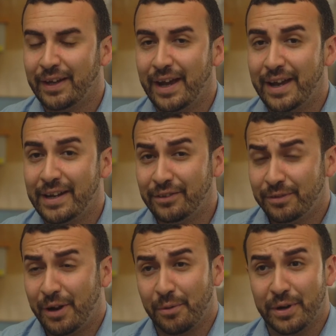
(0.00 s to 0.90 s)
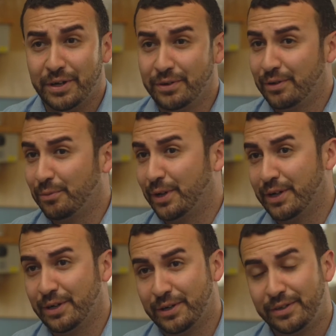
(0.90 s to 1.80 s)
And it doesn't matter what you're doing, whether
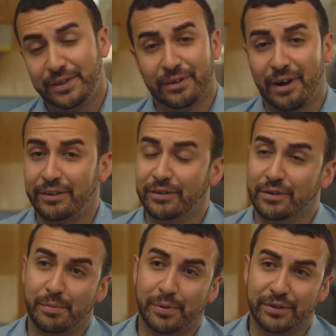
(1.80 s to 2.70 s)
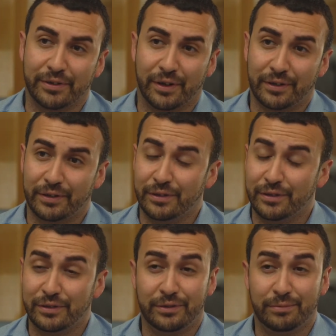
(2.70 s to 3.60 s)
you're still a grad student or a postdoc, you
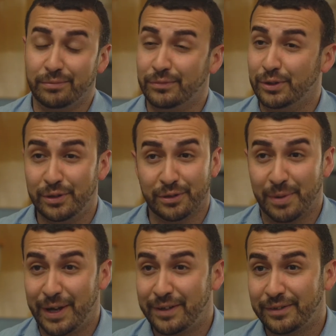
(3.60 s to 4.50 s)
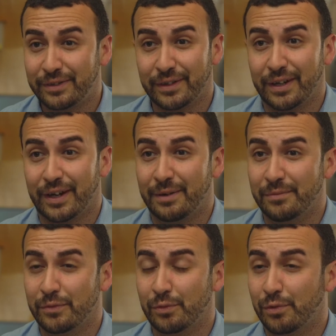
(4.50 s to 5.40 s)
just do your best,
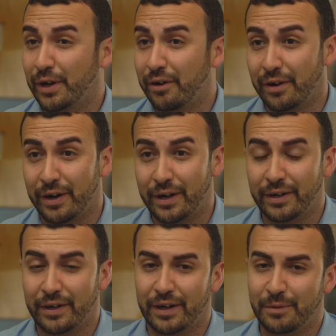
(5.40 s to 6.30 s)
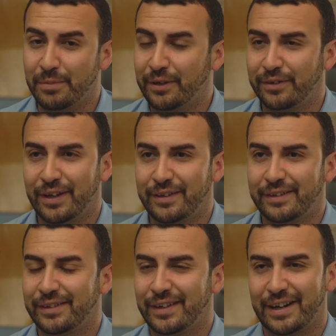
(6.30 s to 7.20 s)
um, work hard, uh, because
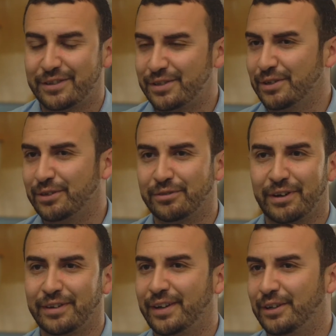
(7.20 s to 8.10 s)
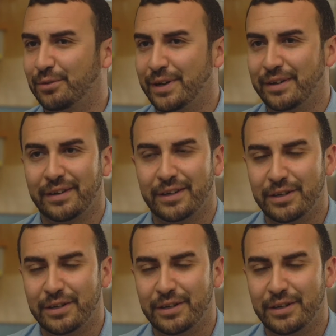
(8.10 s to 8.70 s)
that's actually going to translate into anything that you